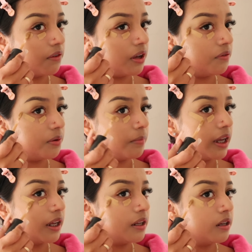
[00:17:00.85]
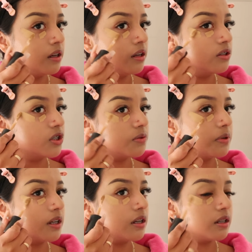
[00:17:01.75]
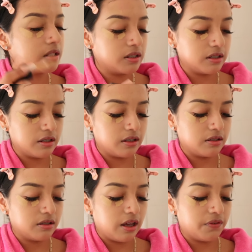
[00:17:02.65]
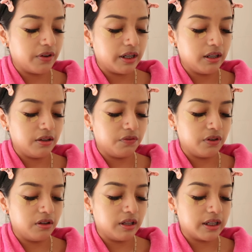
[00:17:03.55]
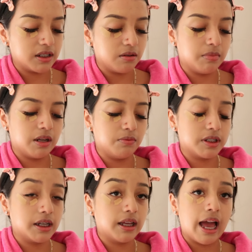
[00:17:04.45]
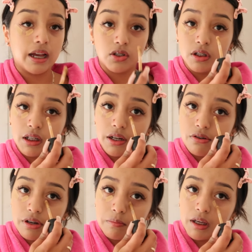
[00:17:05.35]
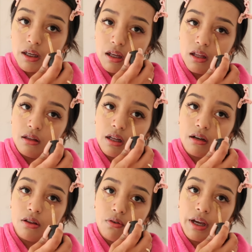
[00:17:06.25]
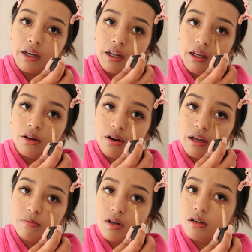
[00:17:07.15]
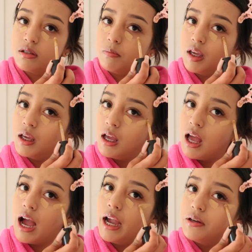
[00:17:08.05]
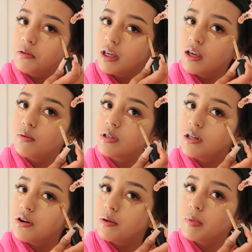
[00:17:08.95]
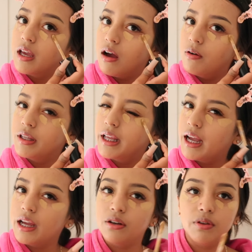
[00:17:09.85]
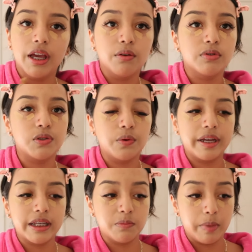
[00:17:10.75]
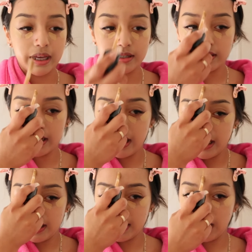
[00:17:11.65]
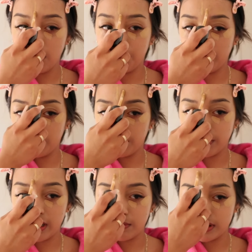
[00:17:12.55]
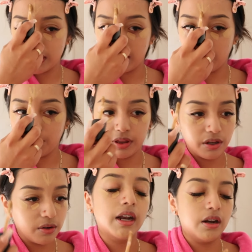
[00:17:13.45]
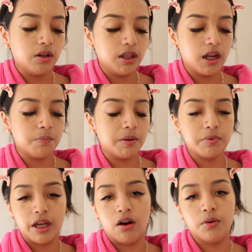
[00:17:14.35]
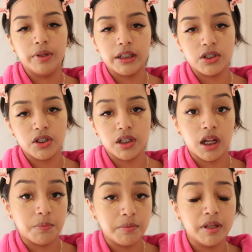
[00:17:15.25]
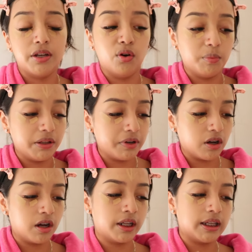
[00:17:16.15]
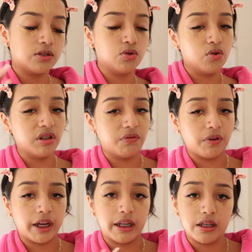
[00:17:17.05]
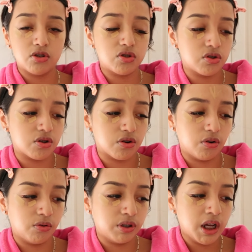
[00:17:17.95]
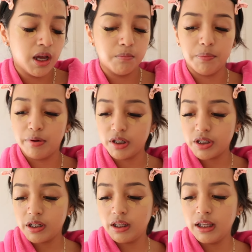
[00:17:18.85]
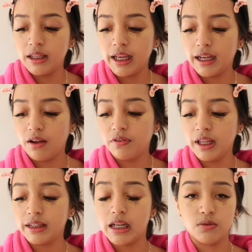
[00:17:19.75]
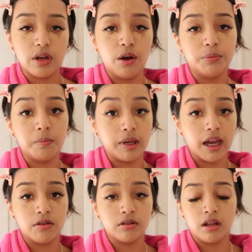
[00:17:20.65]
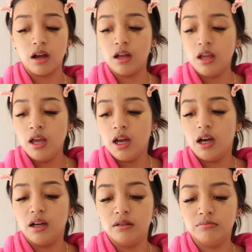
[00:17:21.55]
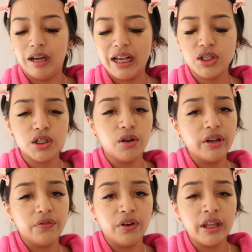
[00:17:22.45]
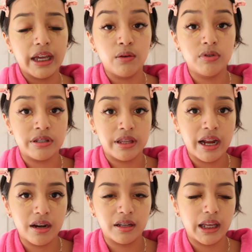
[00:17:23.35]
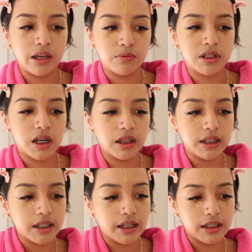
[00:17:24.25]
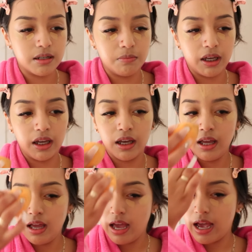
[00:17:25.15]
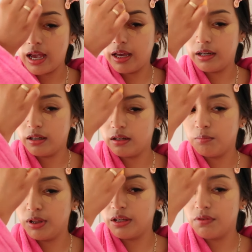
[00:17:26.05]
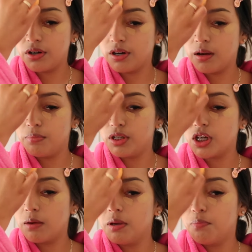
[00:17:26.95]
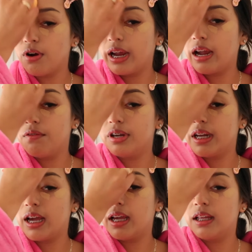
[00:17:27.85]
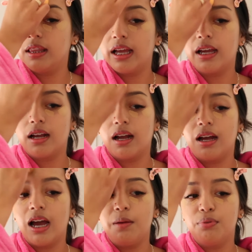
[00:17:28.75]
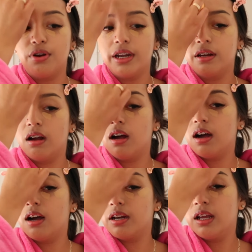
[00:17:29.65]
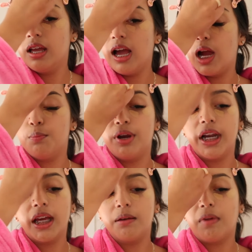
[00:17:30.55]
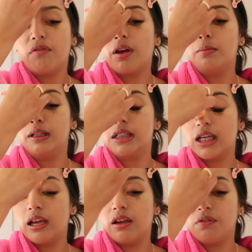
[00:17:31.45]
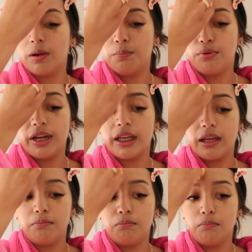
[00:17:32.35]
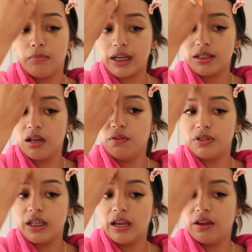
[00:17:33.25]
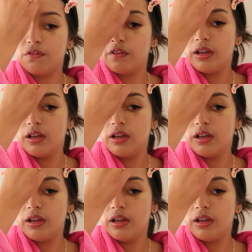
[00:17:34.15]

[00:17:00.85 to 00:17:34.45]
I've ever made. Just because I finally felt like somebody was, like, actually hearing me. Like, although I couldn't hear him talk to me, I know that he was hearing me out. And, like, I know that he was doing his best to help me with what I was dealing with, you know? And I know a lot of people that aren't religious, a lot of people that don't believe in God, and that's totally fine, each to their own. But personally, like, I feel like that's what helped me out a lot. I just low-key felt like he was there. Like, he was there listening to me. And believe it or not, bitch, I'd be praying every night. Like, I pray to God. I pray to keep my family safe. I pray to keep myself safe.